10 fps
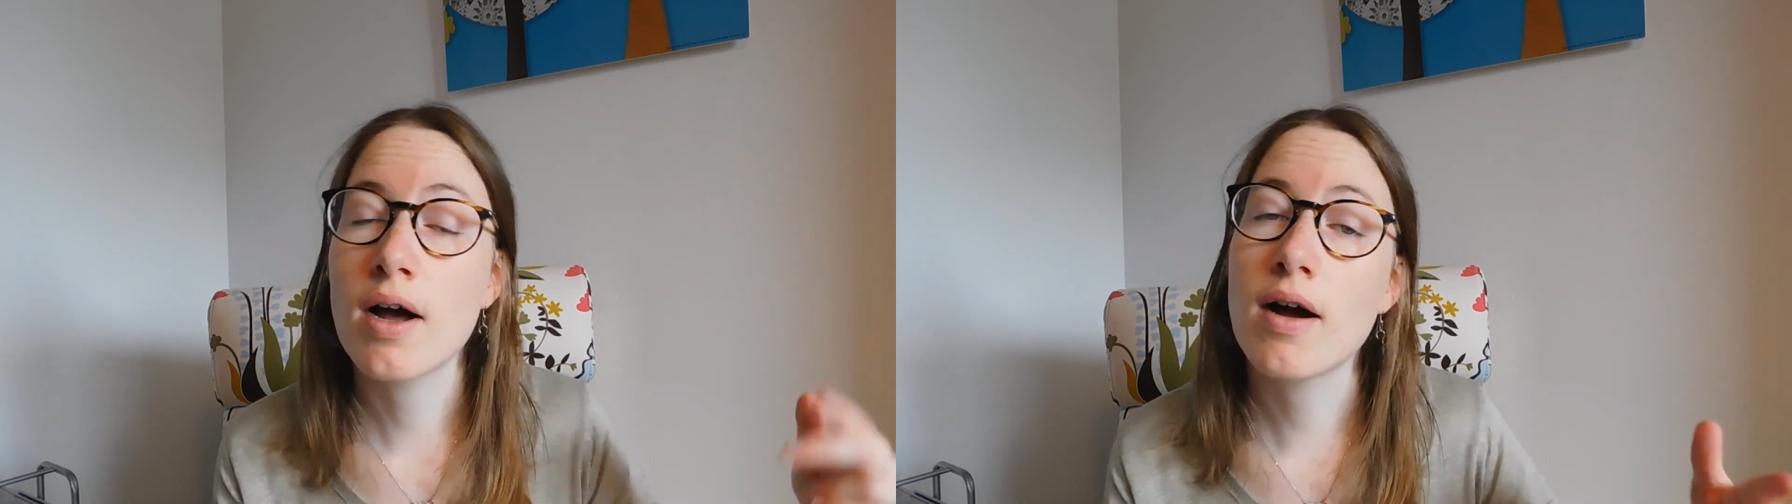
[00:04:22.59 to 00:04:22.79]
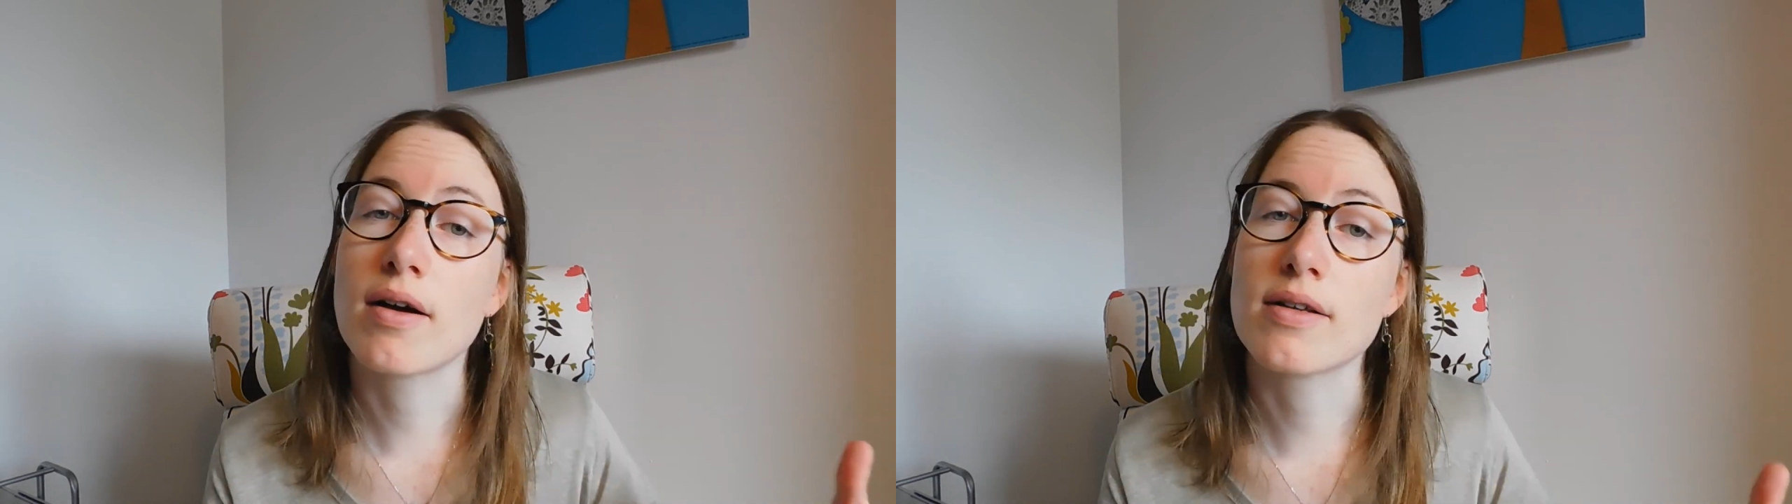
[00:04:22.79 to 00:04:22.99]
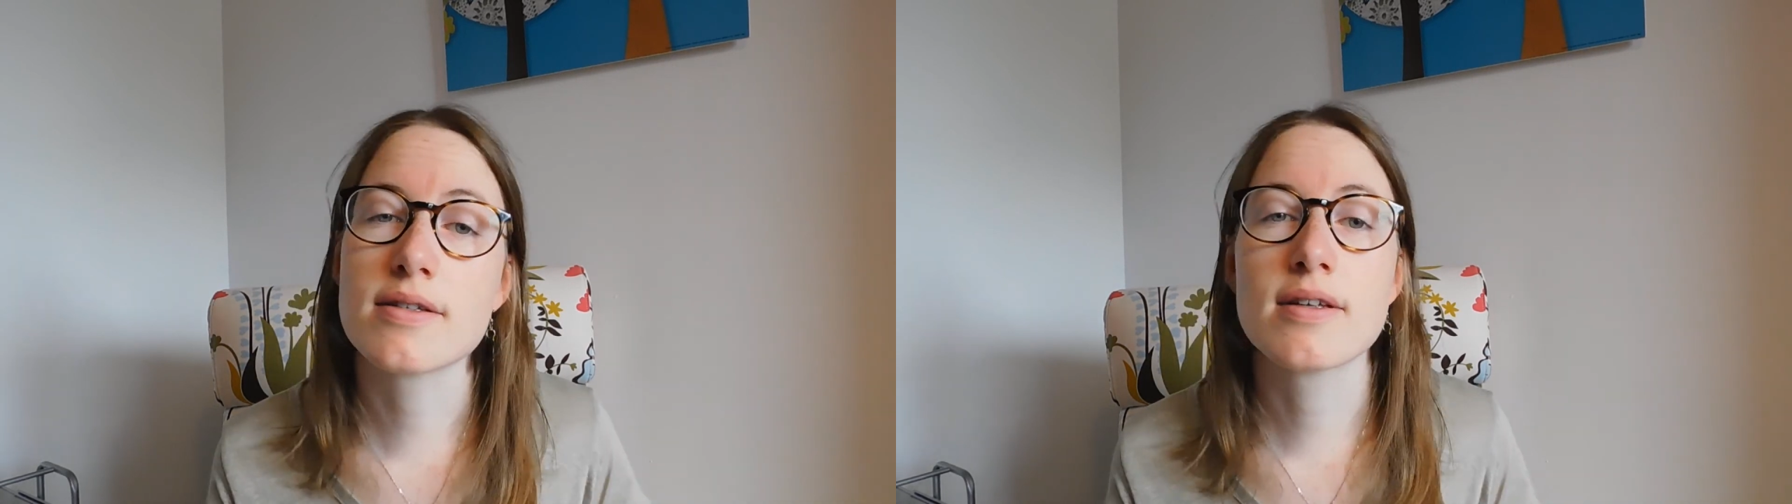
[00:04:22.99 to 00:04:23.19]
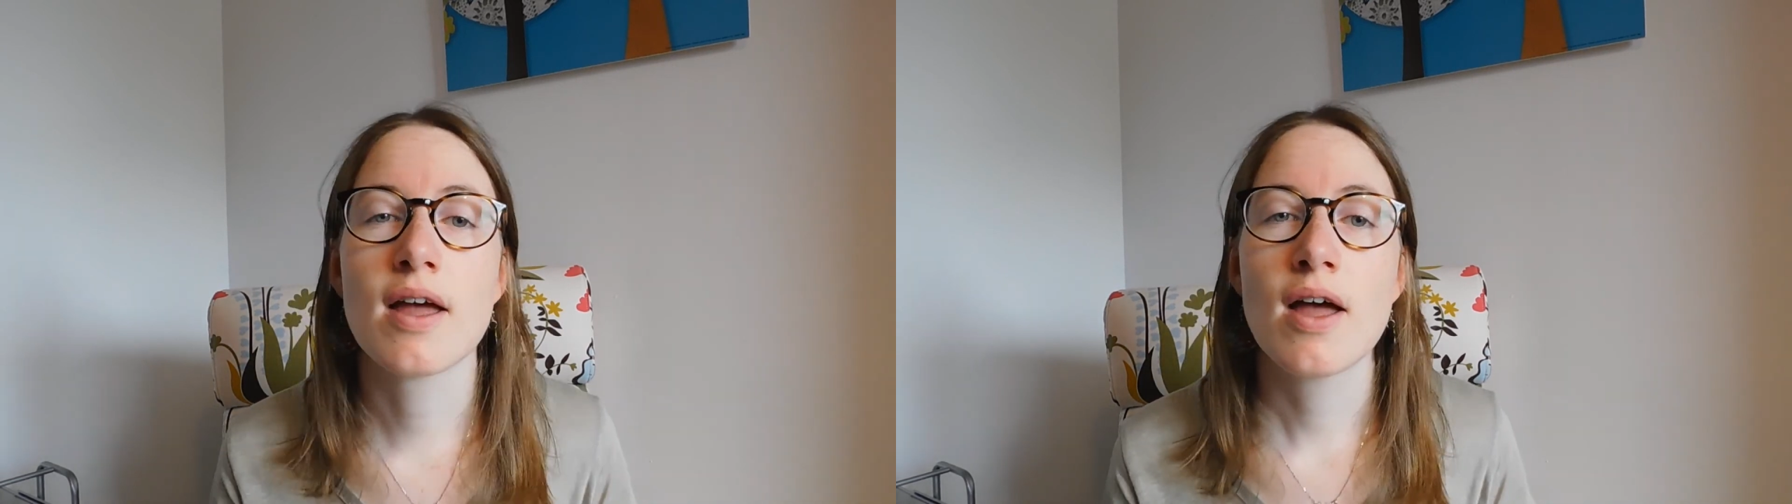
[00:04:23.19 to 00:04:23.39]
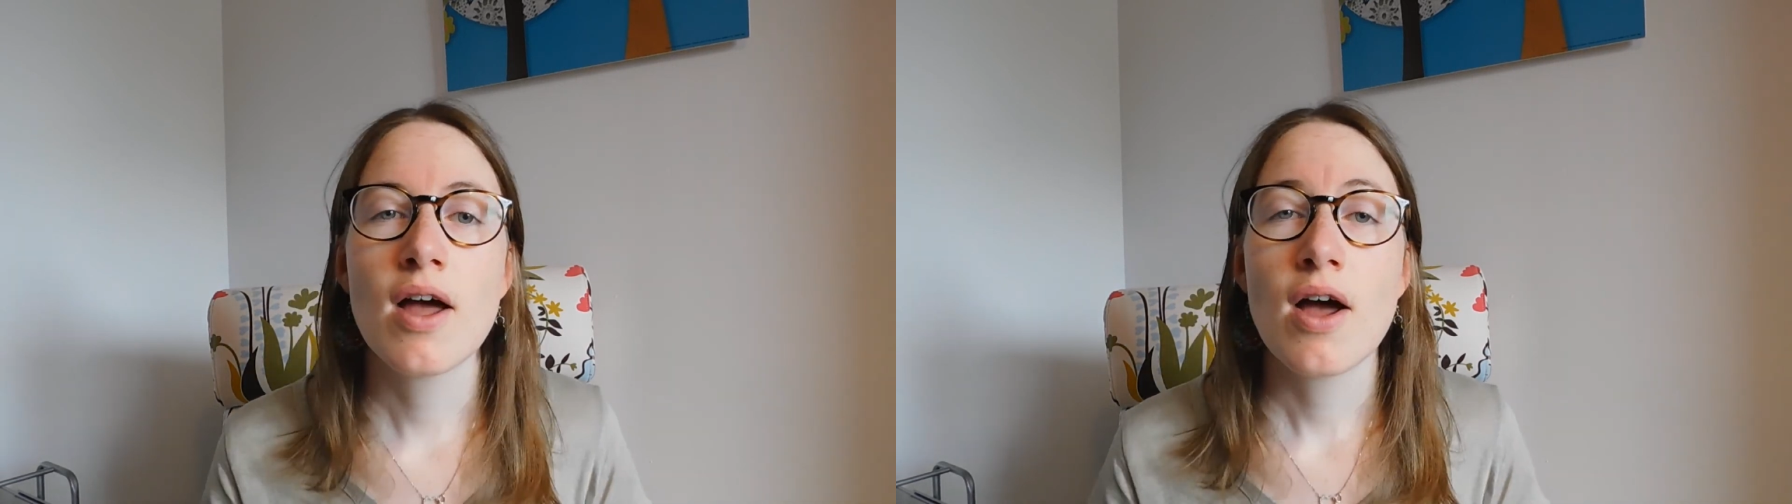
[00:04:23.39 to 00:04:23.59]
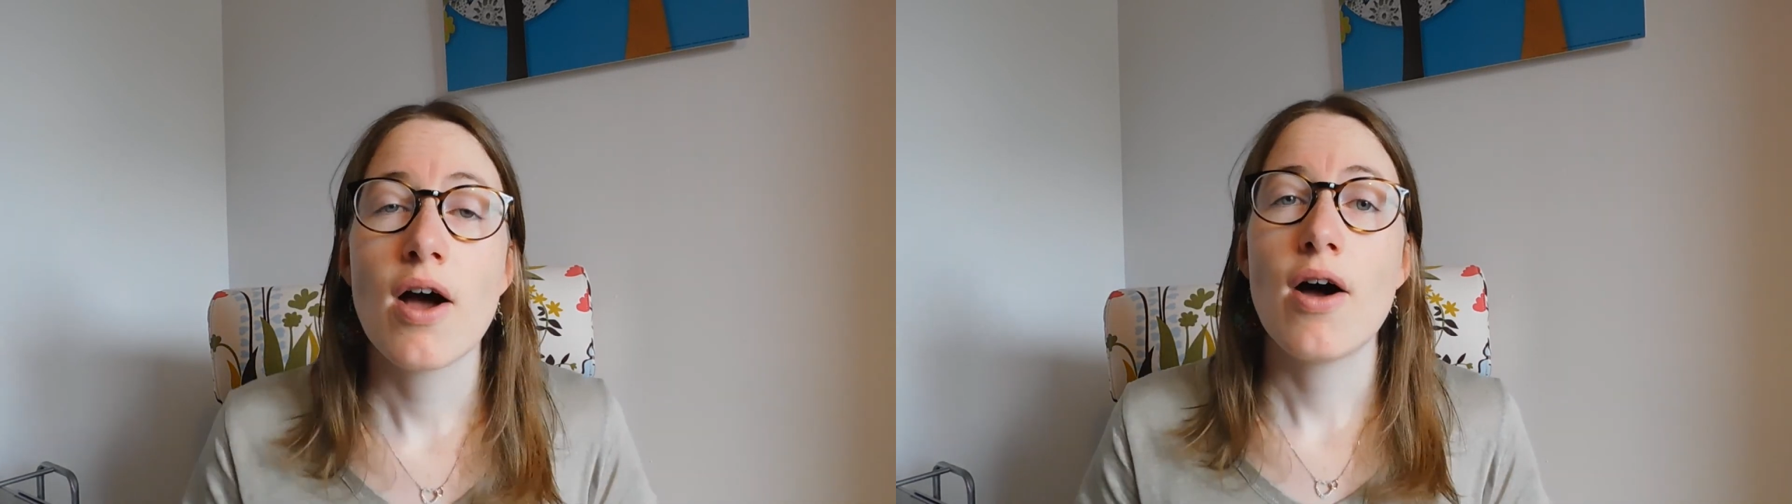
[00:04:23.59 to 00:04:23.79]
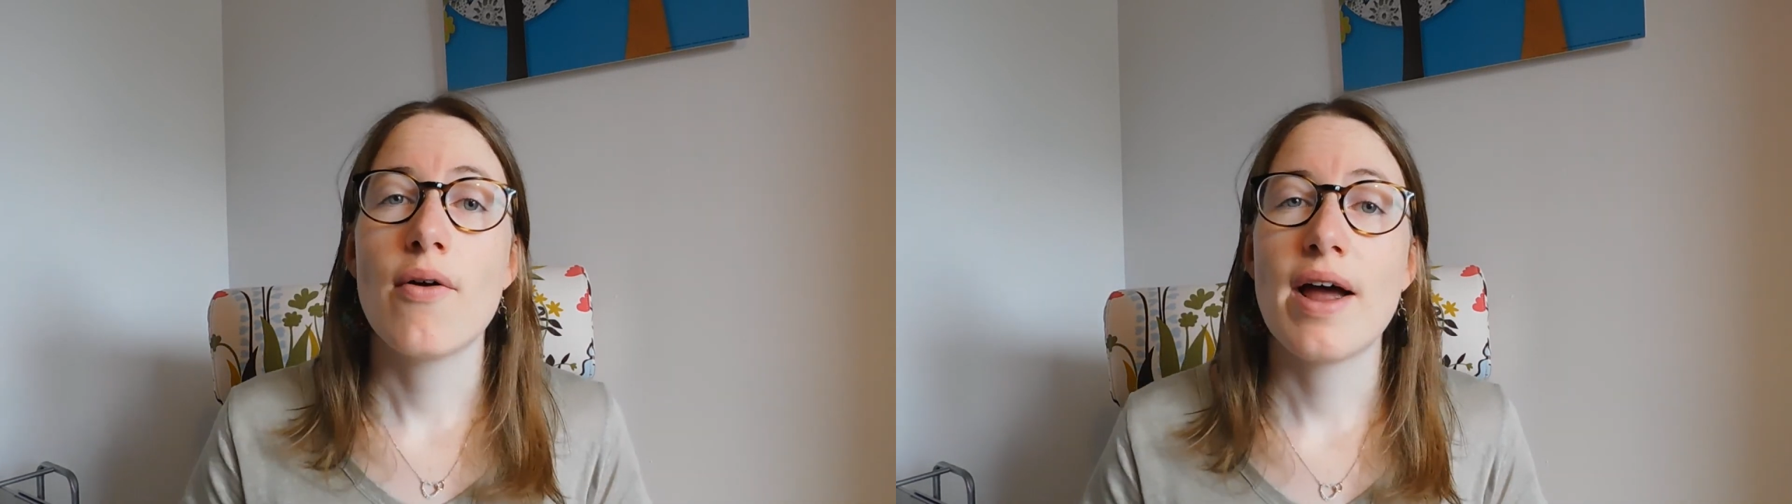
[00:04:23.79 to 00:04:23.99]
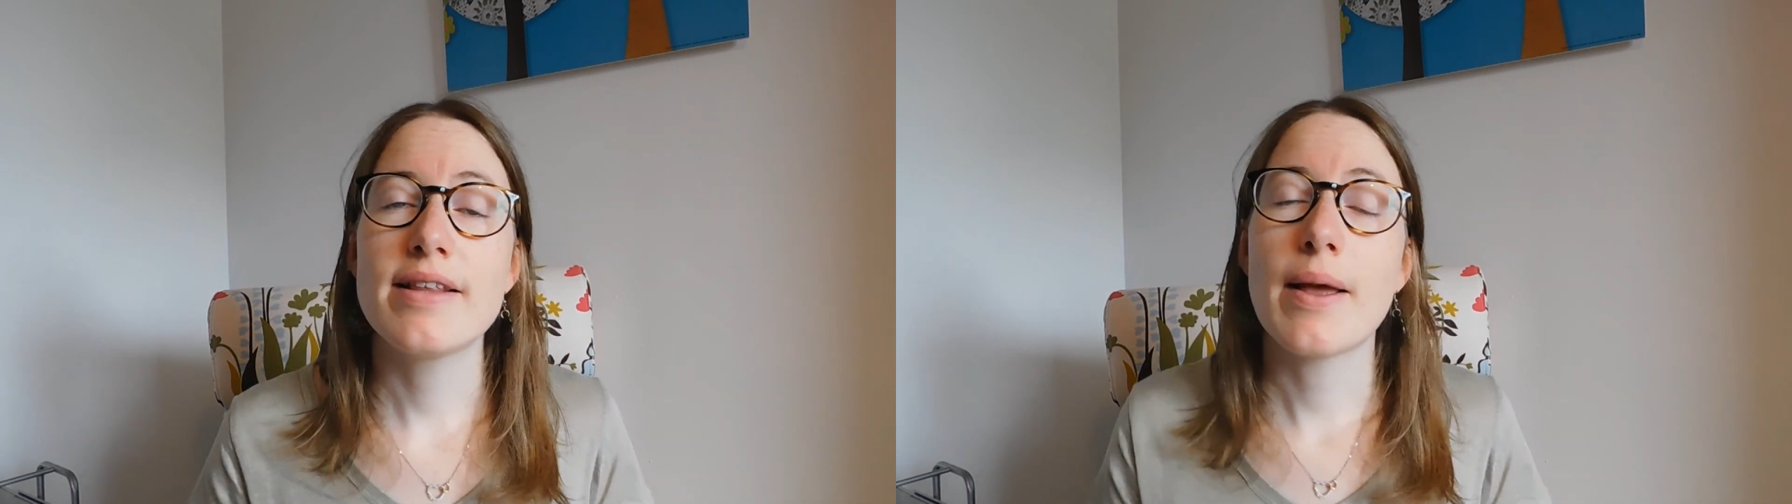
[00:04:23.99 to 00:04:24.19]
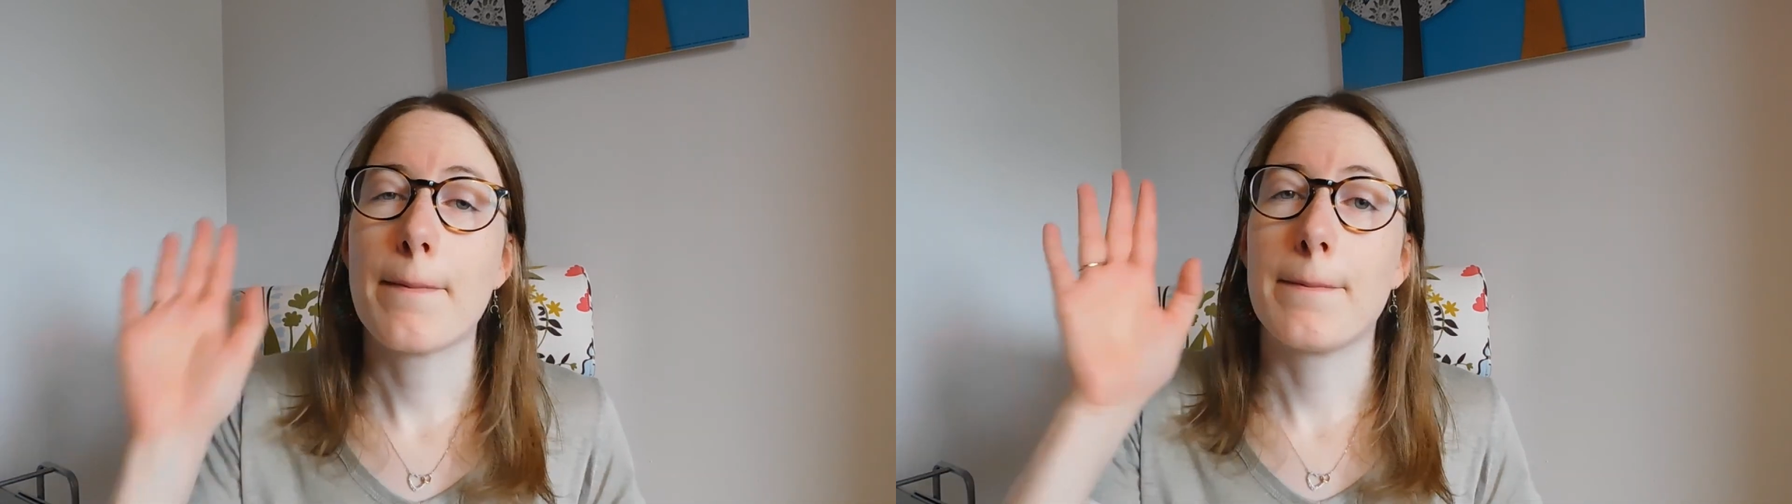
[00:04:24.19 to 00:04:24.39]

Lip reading: August. Alright,